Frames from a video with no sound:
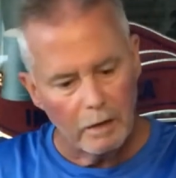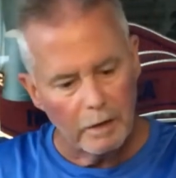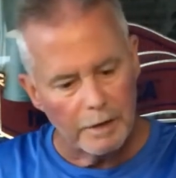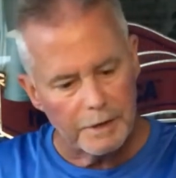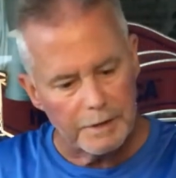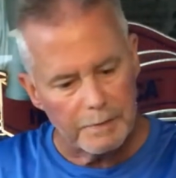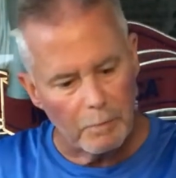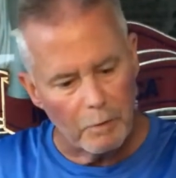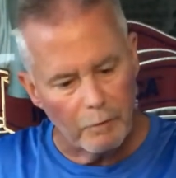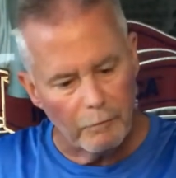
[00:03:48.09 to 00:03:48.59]

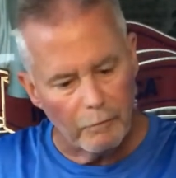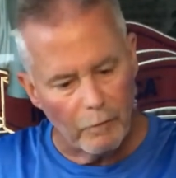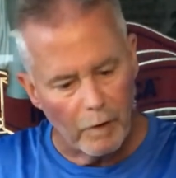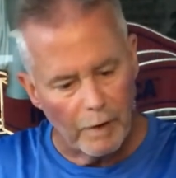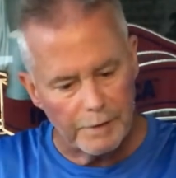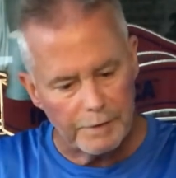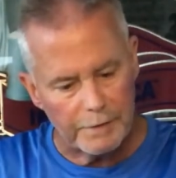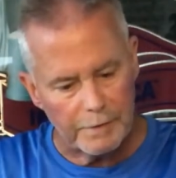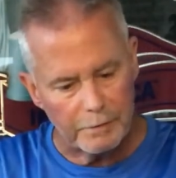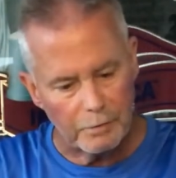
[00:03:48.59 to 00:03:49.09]
let's move
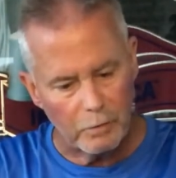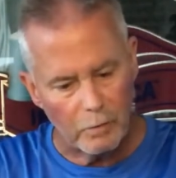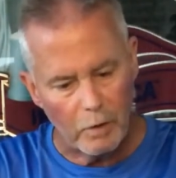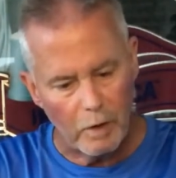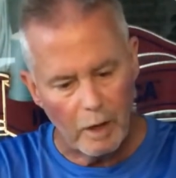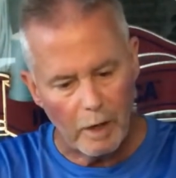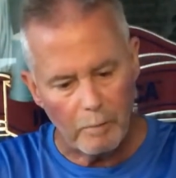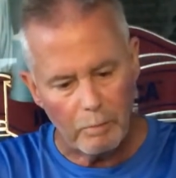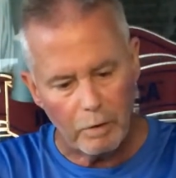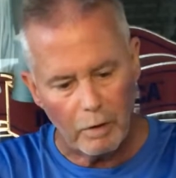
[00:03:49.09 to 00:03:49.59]
on to
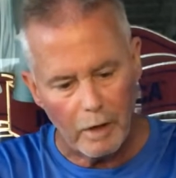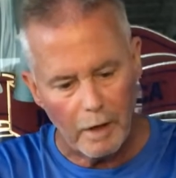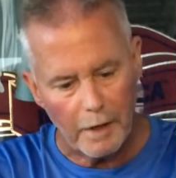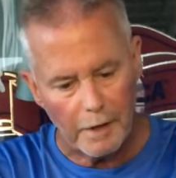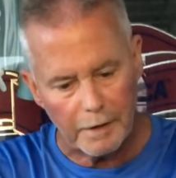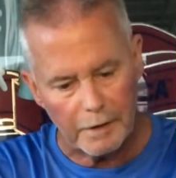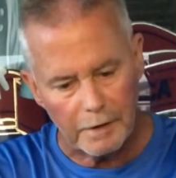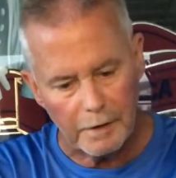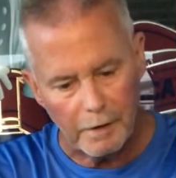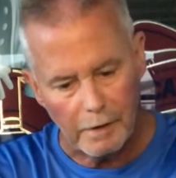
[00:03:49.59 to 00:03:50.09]
our
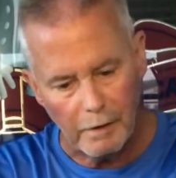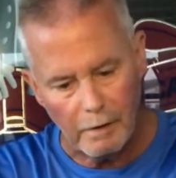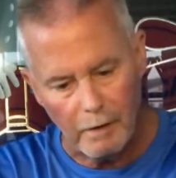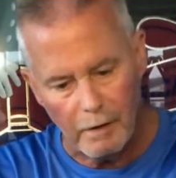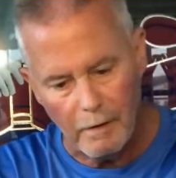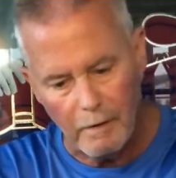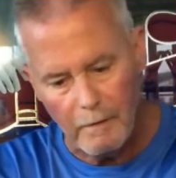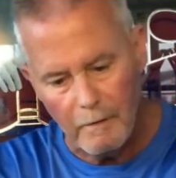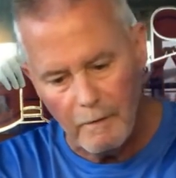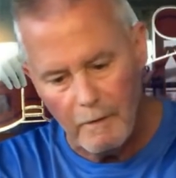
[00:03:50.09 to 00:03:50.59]
product here.